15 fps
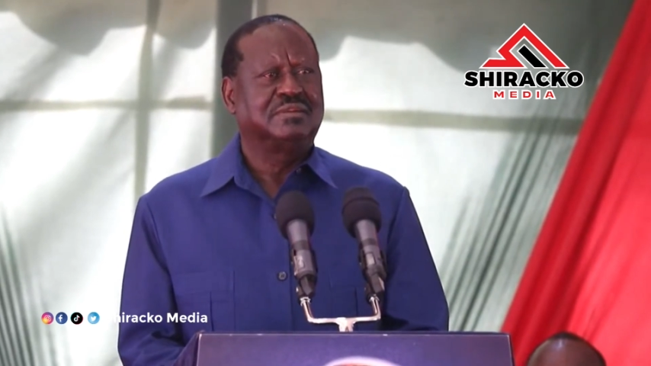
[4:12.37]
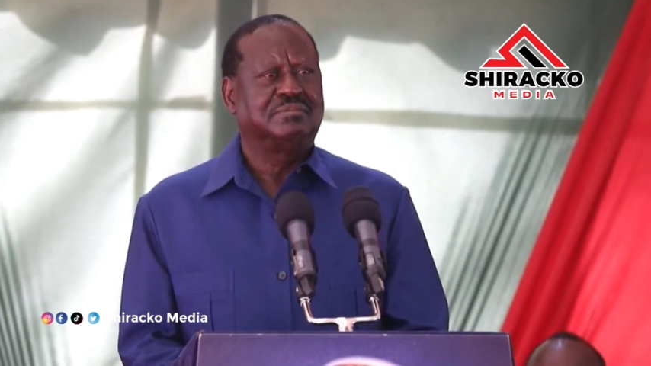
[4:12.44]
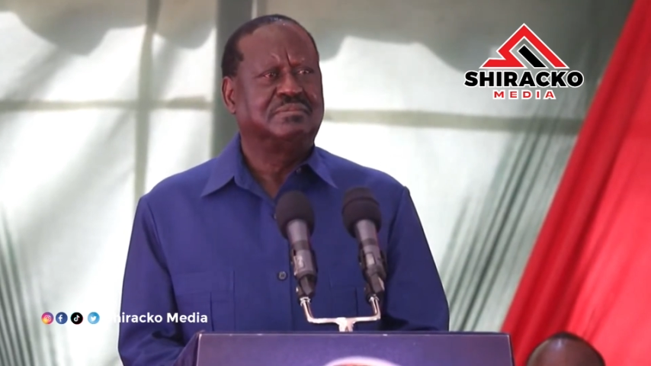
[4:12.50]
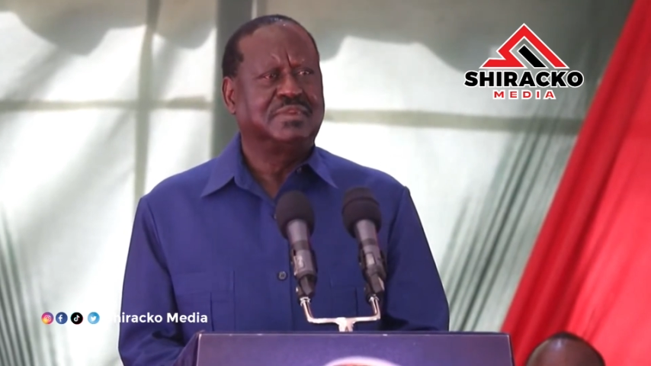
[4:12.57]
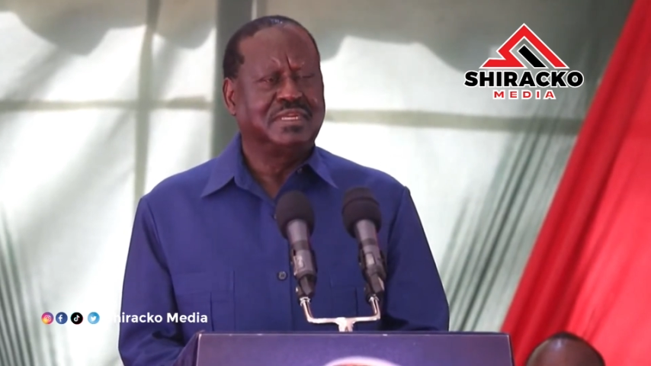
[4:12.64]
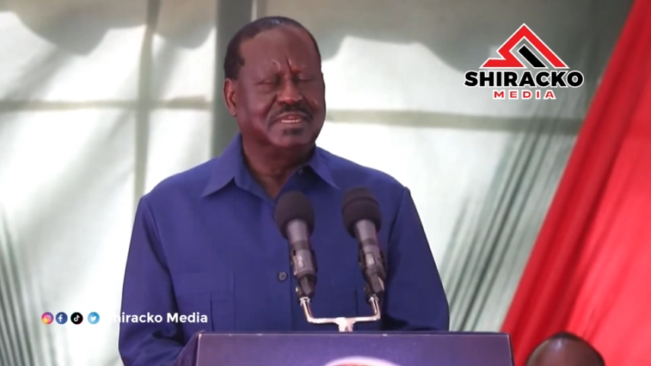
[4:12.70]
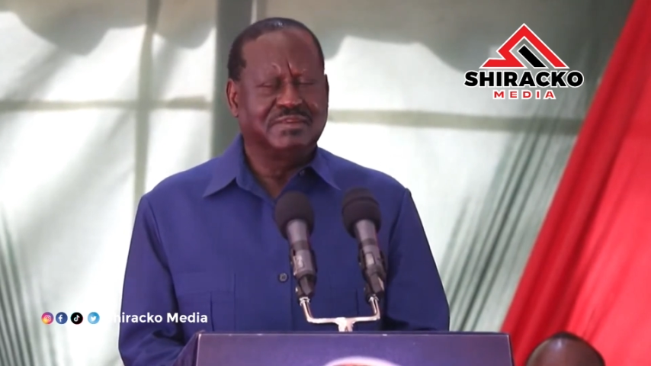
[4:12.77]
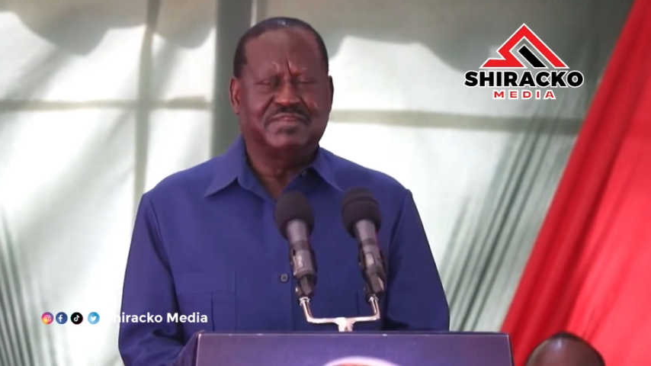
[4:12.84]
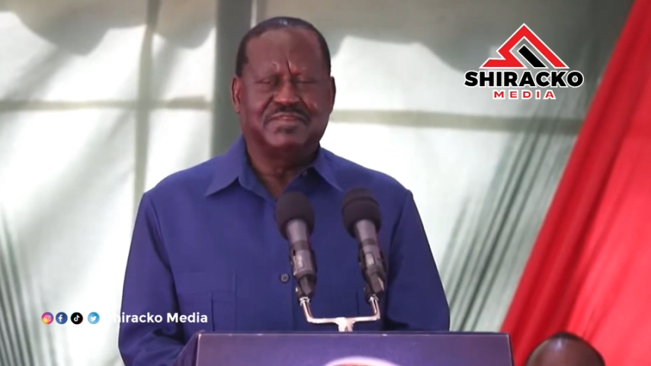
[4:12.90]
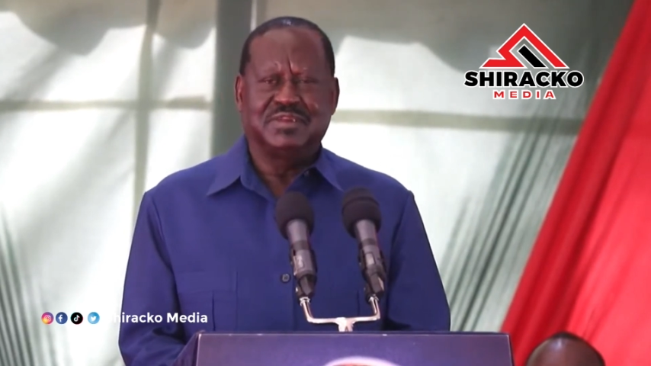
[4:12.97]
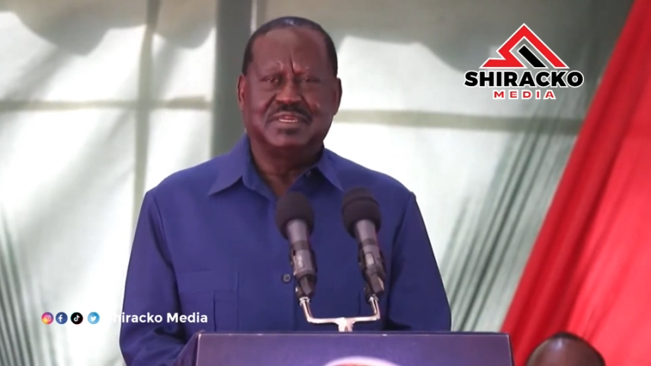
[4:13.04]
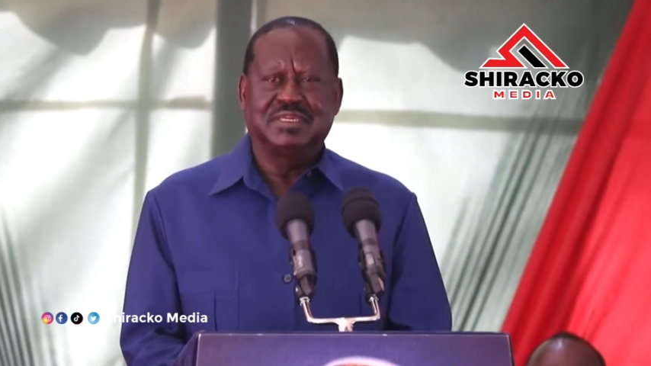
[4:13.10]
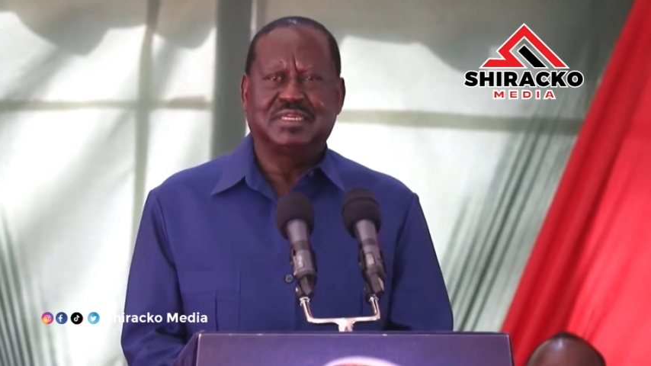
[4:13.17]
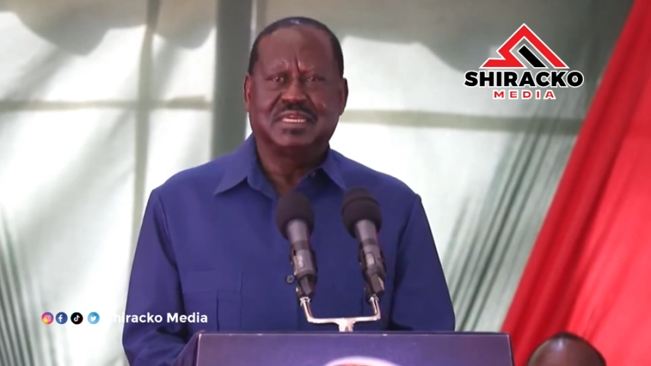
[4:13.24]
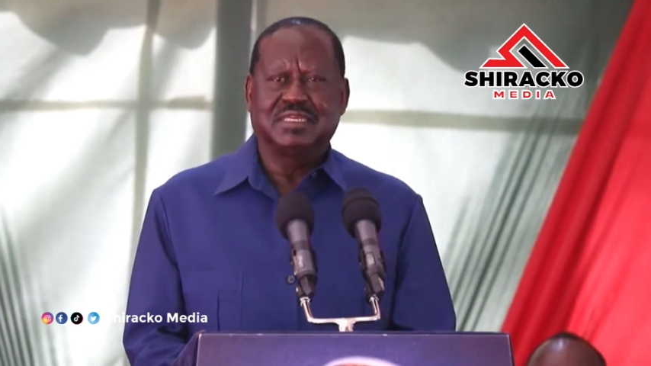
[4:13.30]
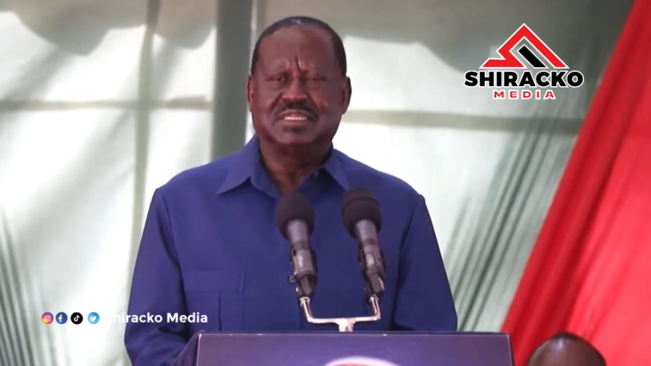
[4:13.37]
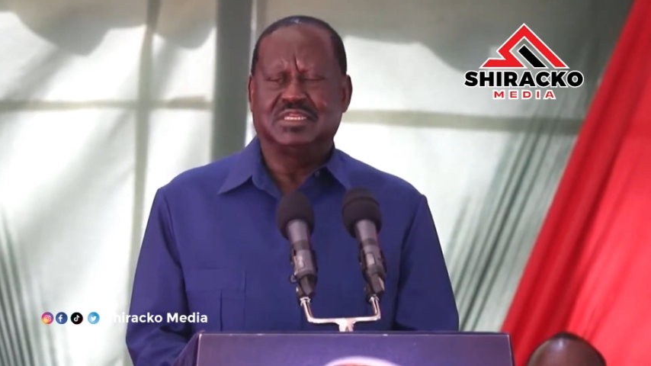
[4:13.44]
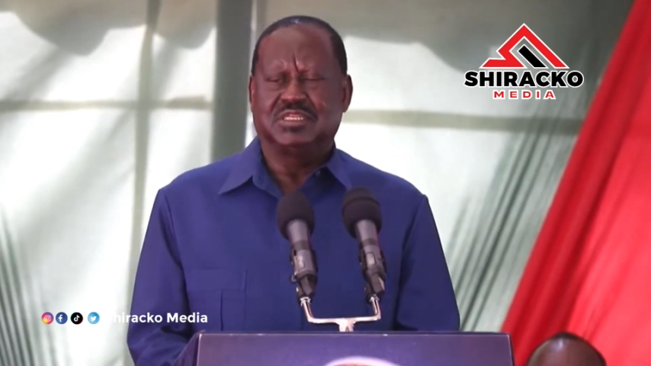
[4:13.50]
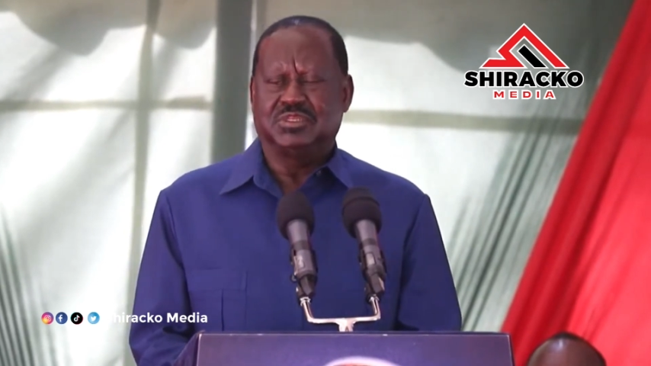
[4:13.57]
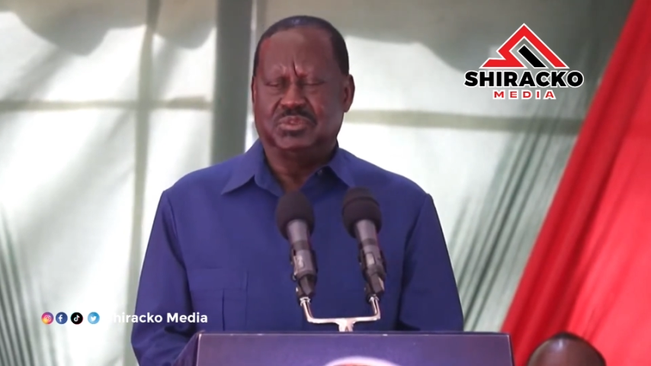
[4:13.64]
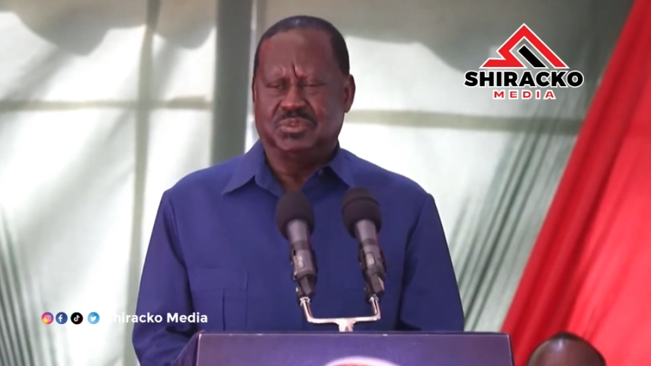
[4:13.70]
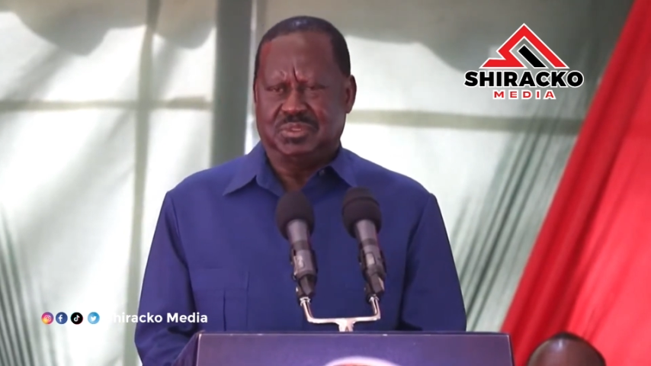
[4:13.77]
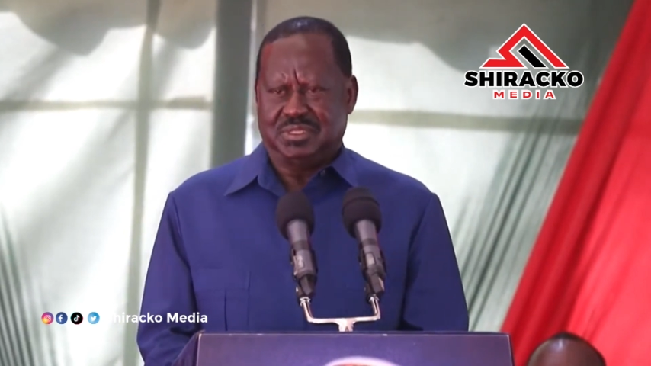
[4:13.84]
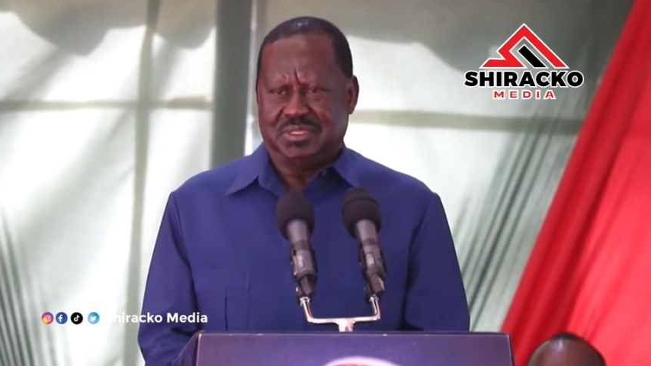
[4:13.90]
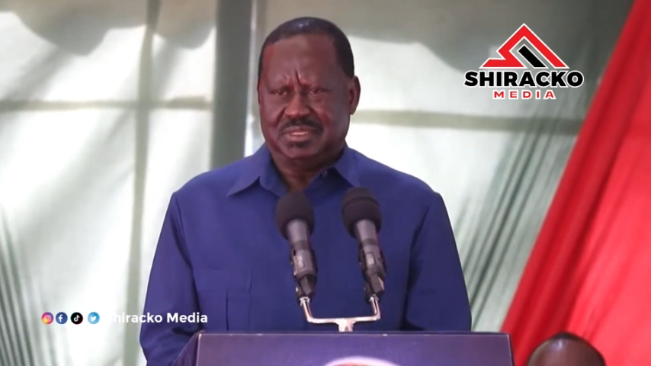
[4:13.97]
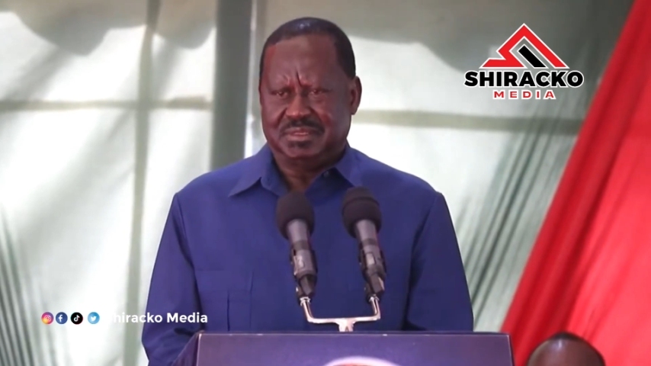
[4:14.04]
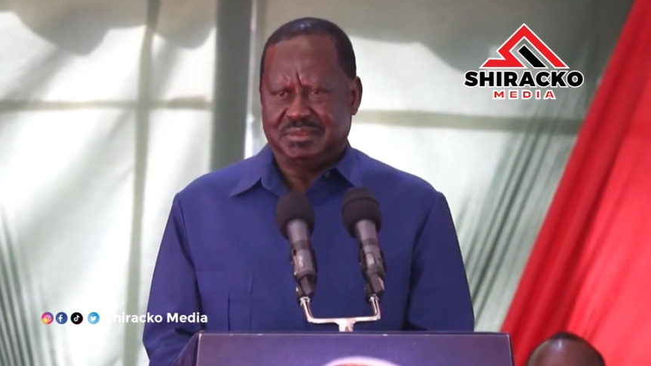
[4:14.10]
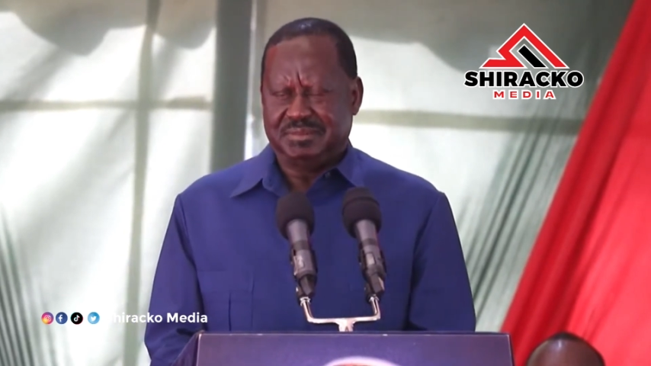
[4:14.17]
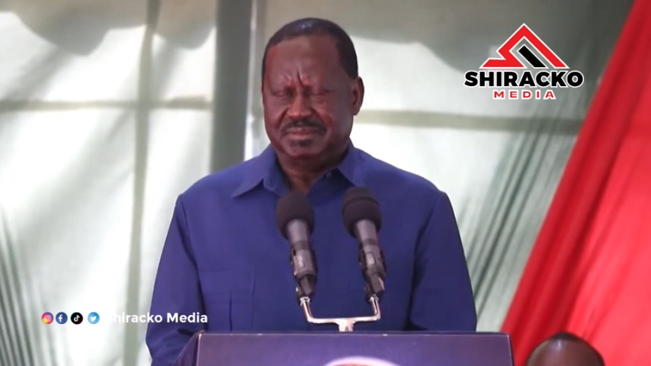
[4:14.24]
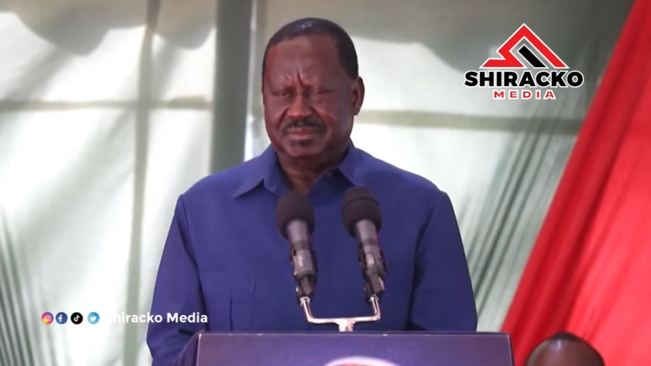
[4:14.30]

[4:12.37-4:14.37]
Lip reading: meaningfully engaged this youth.